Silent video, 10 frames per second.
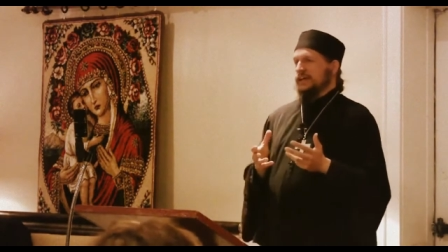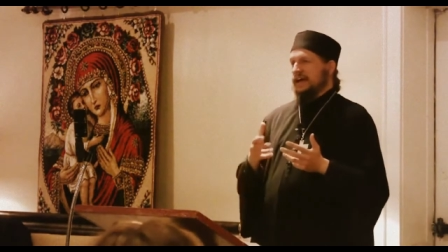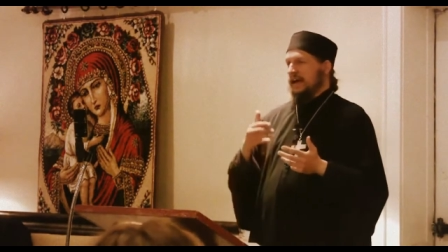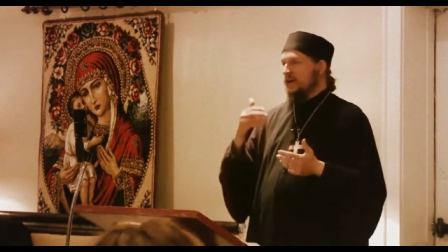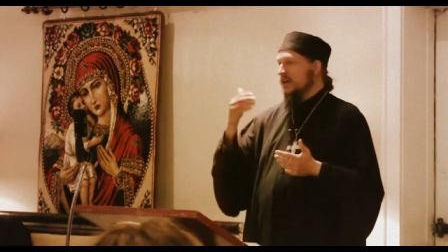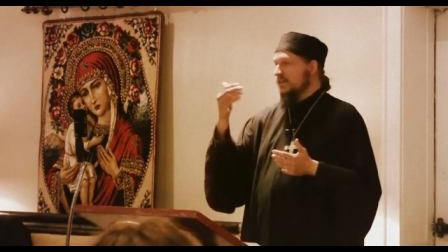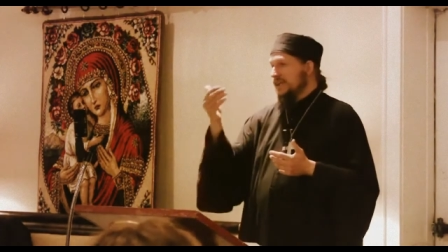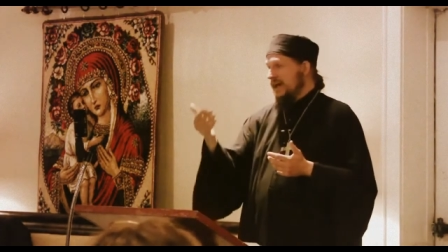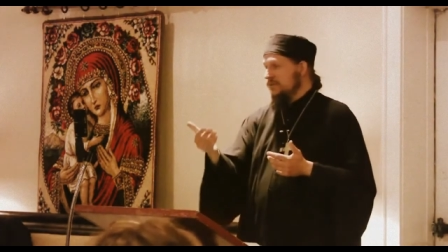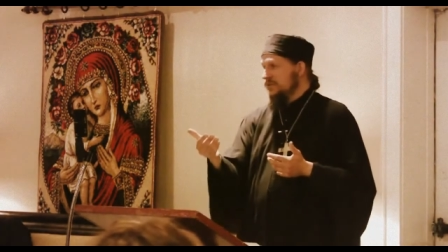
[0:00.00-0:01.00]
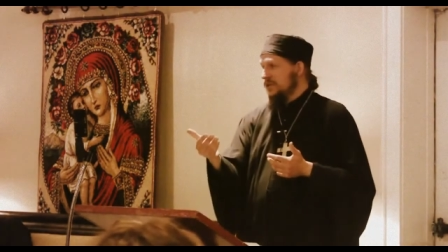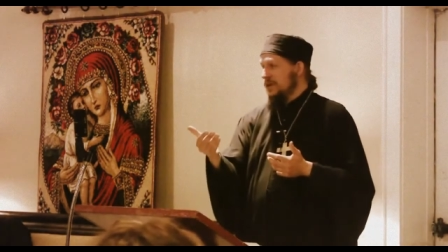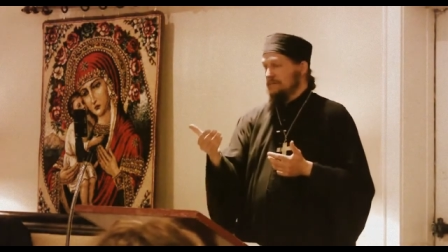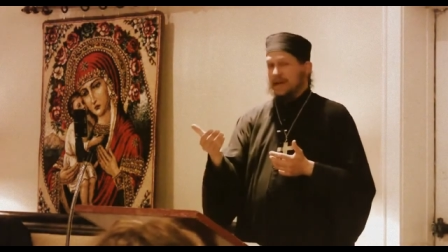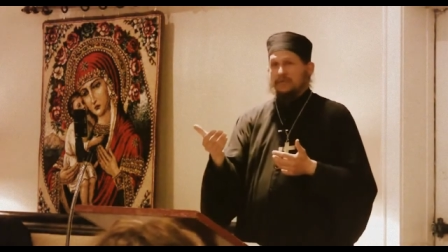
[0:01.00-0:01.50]
and how that was,
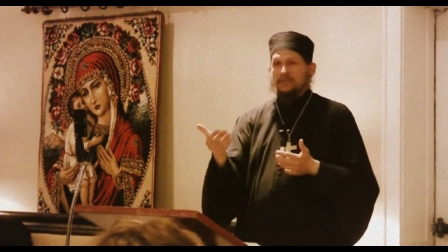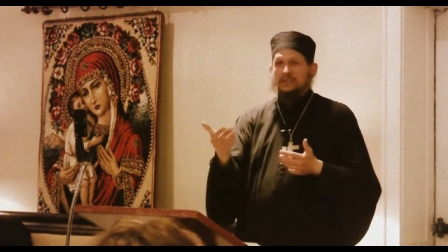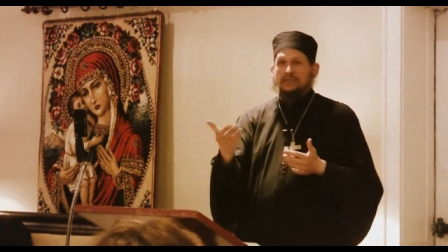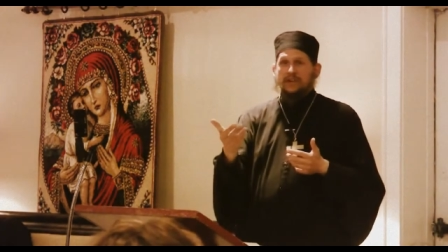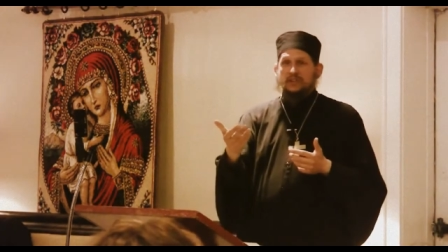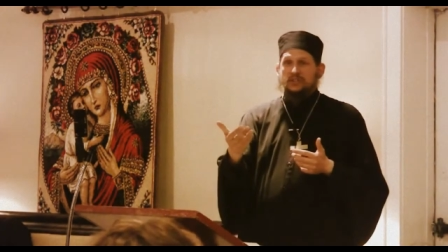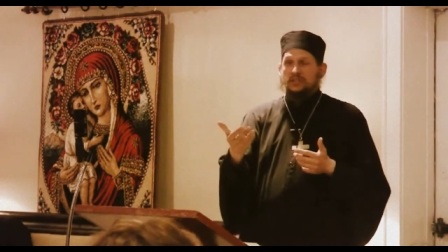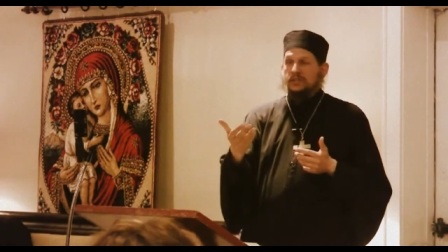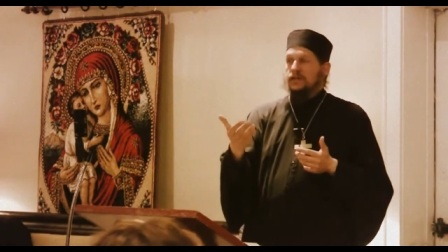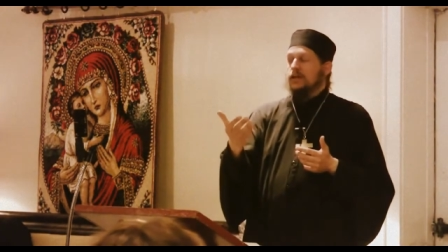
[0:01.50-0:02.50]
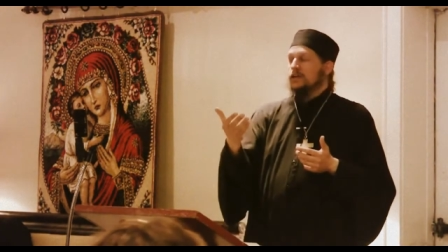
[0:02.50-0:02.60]
that man was eventually